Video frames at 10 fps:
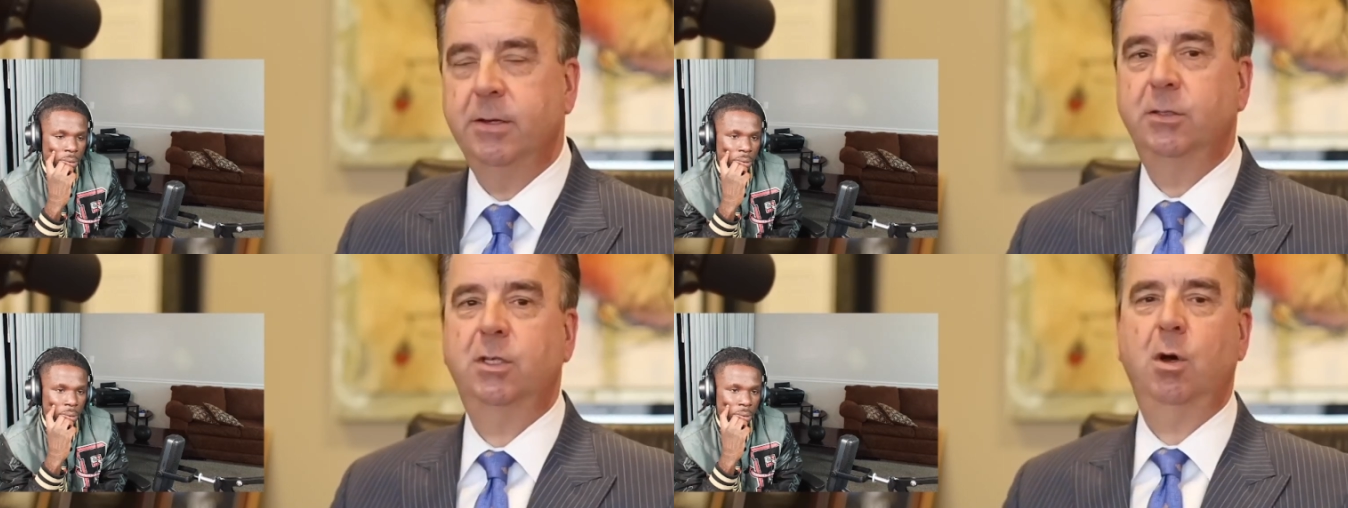
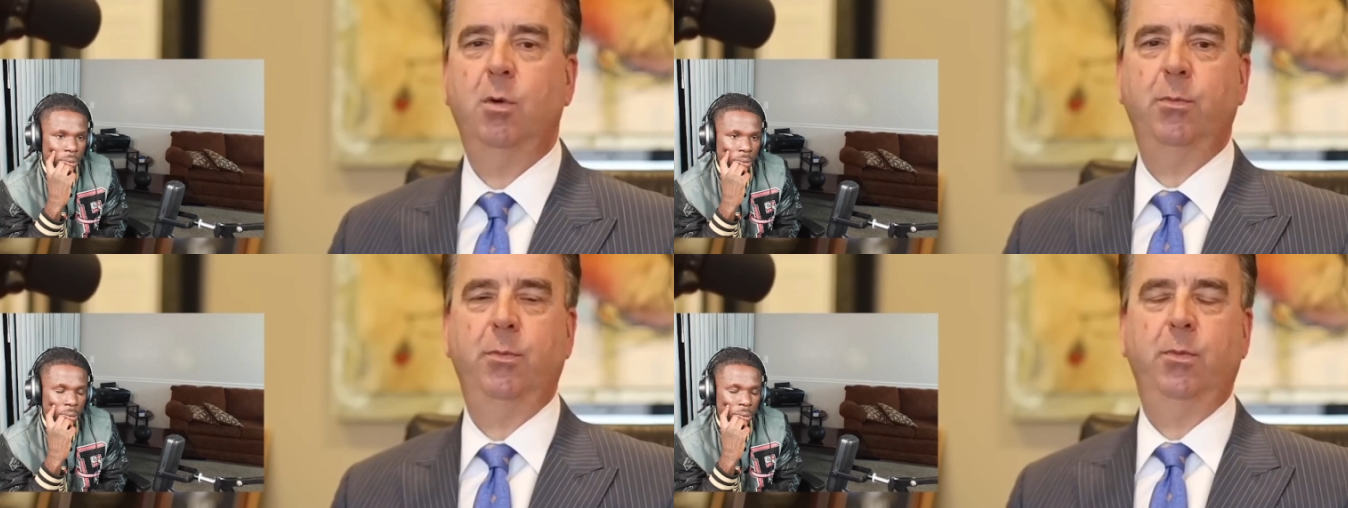
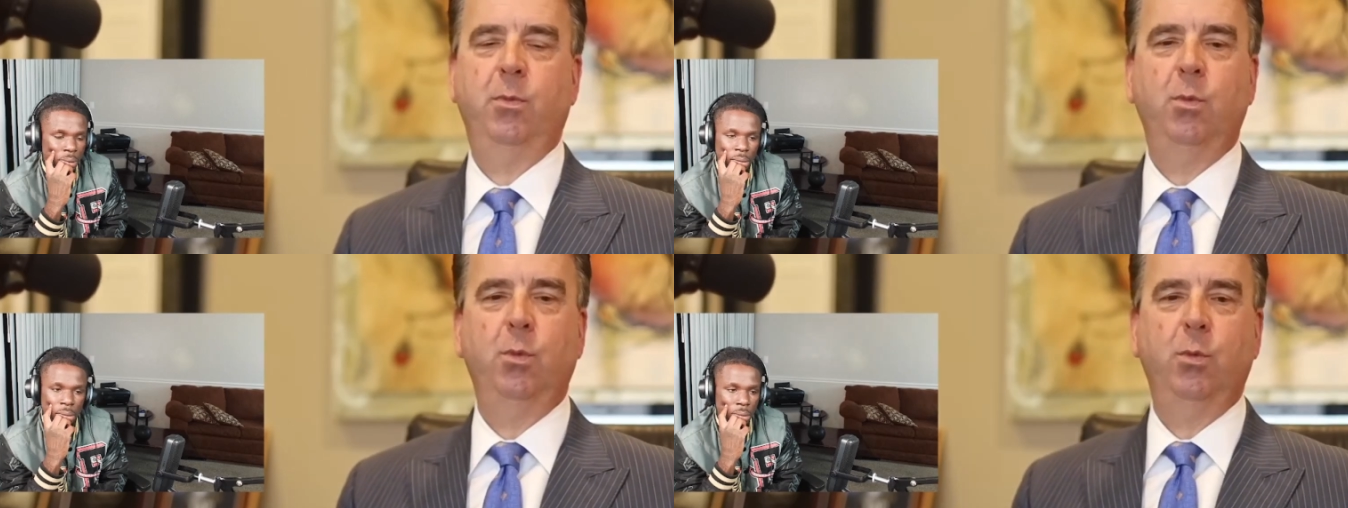Speaker 1: So,
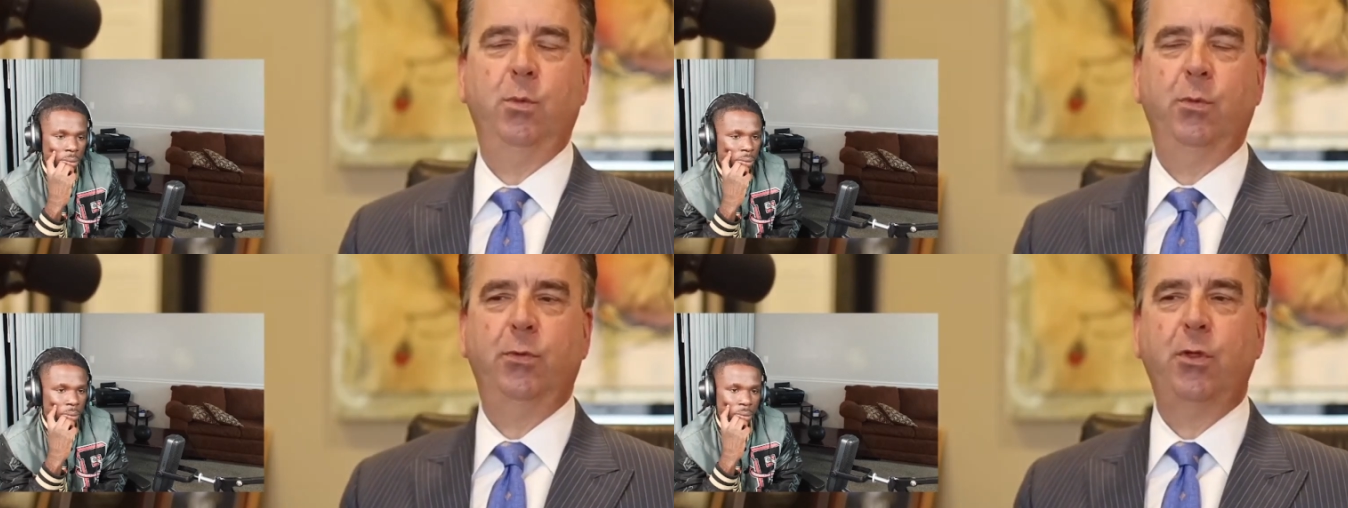
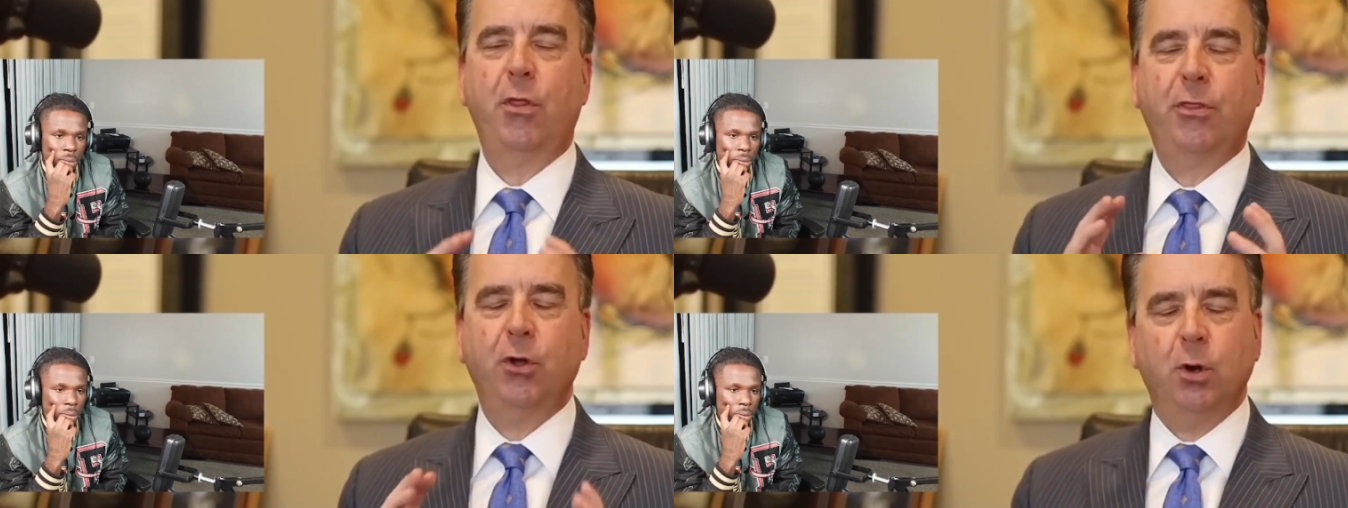the
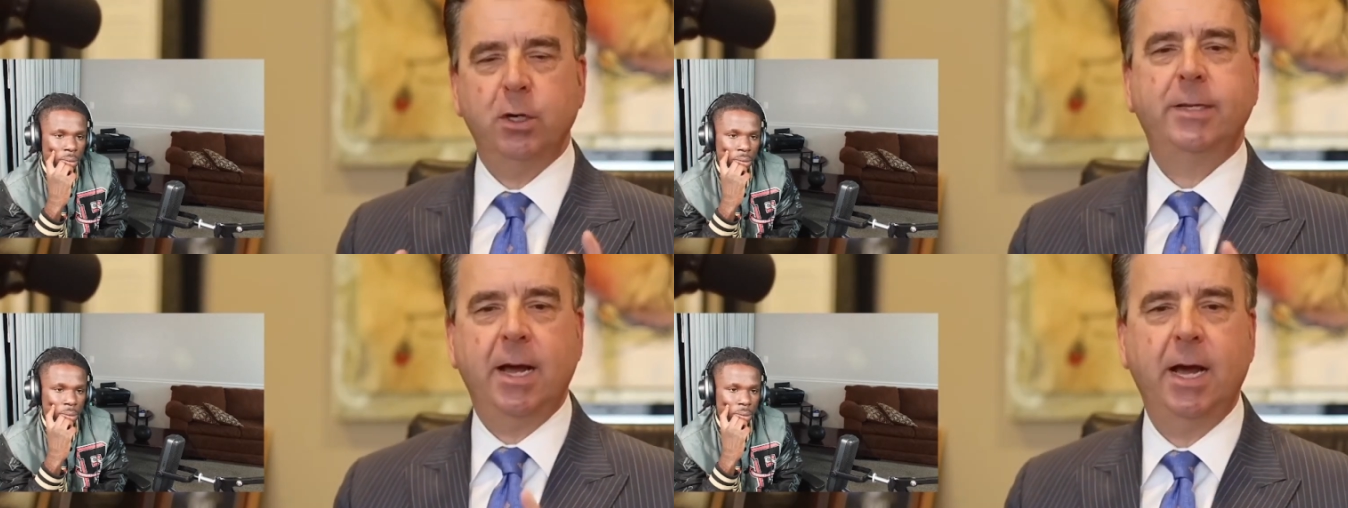
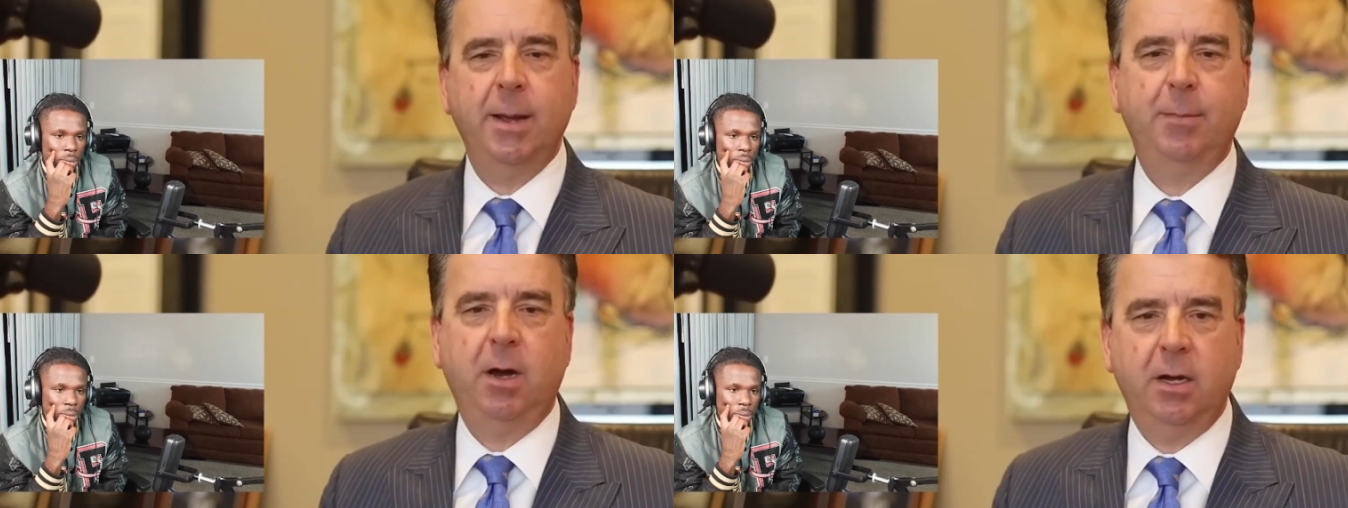third
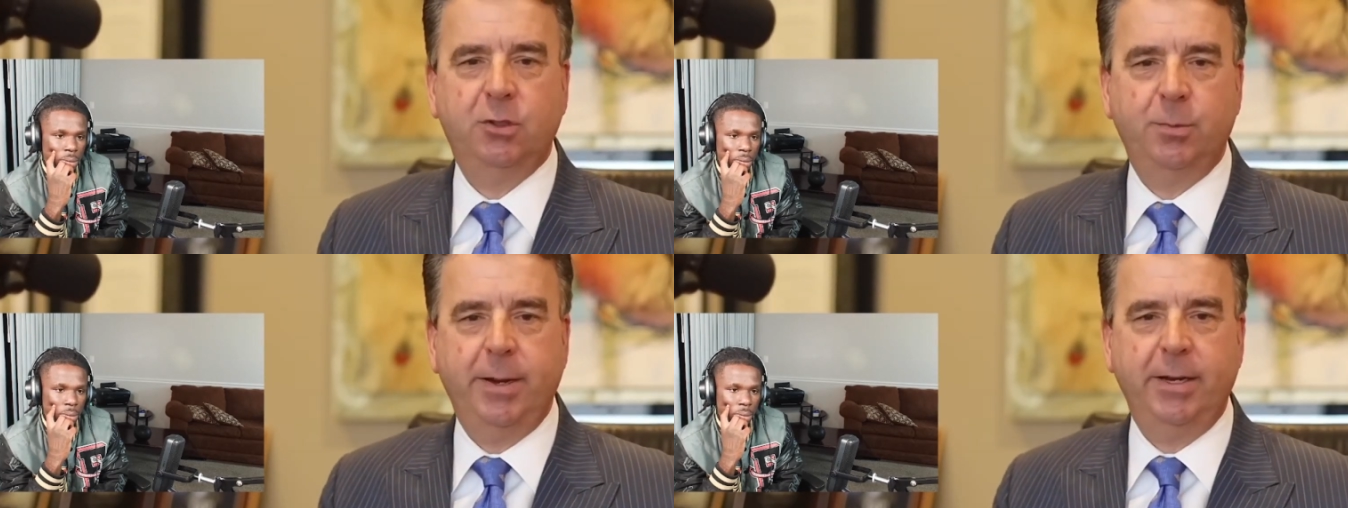time
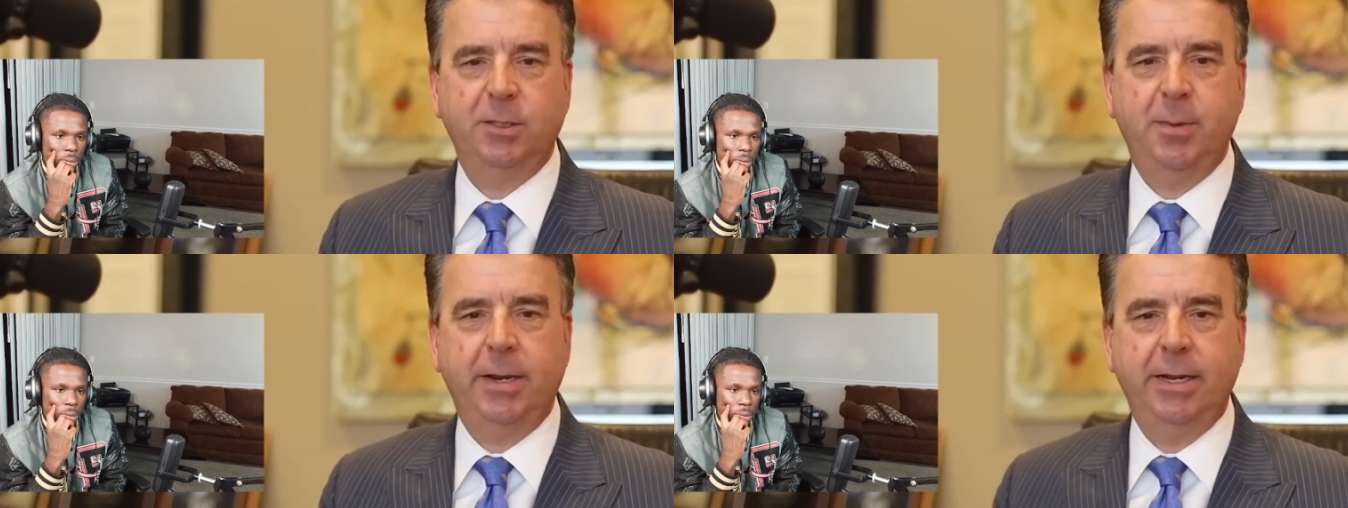contraband has
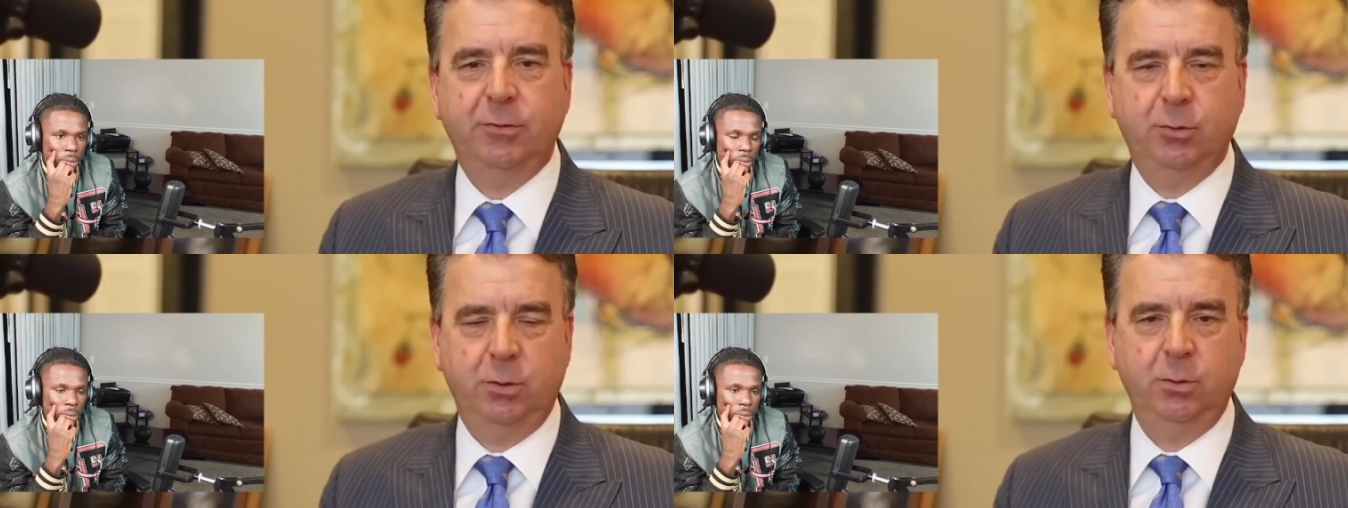been
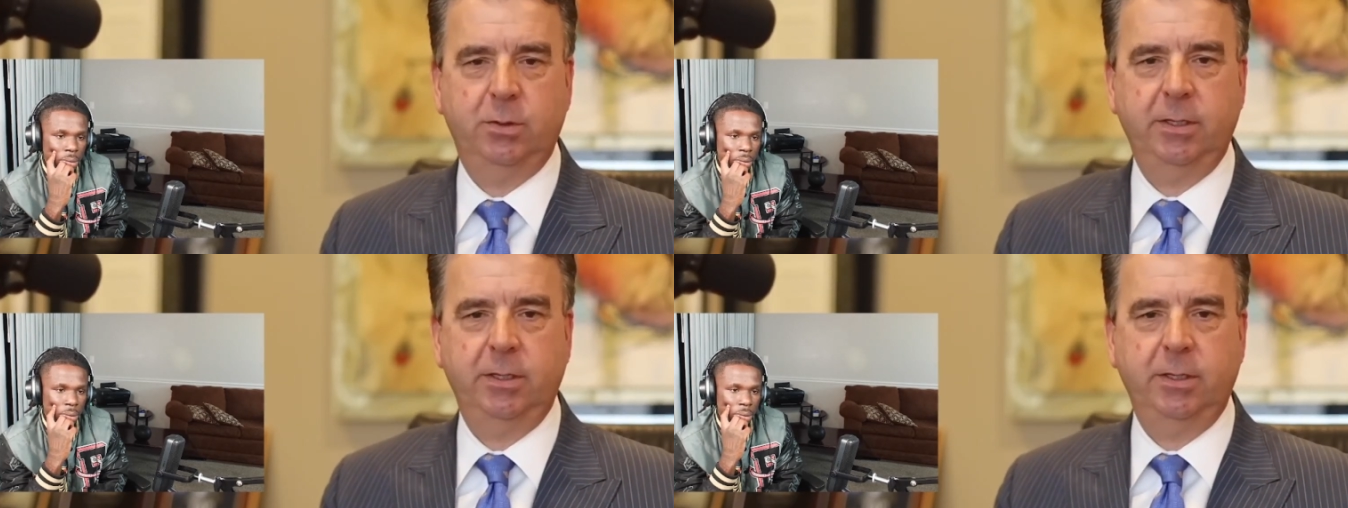introduced